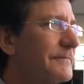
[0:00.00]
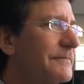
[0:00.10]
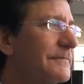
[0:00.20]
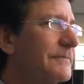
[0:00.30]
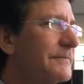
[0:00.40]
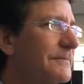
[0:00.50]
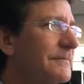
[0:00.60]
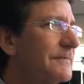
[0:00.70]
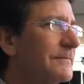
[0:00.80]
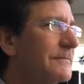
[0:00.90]
these
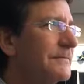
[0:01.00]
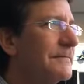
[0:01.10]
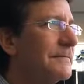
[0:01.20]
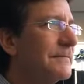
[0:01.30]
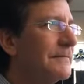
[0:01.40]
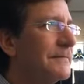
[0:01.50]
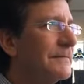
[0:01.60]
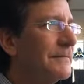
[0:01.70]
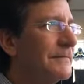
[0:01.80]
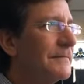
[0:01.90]
towns. So what do you
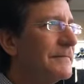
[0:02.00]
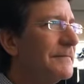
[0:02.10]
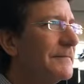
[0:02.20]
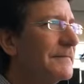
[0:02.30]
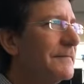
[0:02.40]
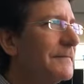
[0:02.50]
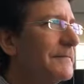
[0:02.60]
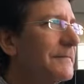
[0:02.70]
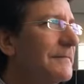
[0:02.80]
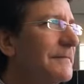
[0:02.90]
think the
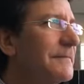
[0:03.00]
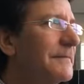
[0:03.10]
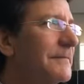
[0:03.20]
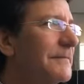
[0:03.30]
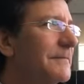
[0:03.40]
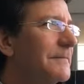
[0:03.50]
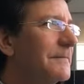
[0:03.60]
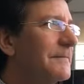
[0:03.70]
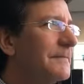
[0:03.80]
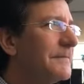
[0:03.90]
process is
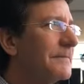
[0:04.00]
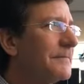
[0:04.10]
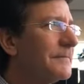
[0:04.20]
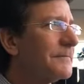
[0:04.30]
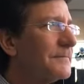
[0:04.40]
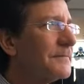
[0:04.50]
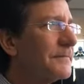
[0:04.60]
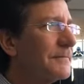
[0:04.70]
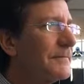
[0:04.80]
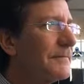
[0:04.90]
there that's
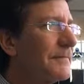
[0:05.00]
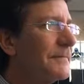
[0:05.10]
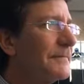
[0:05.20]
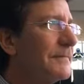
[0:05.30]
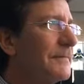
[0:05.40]
slowing down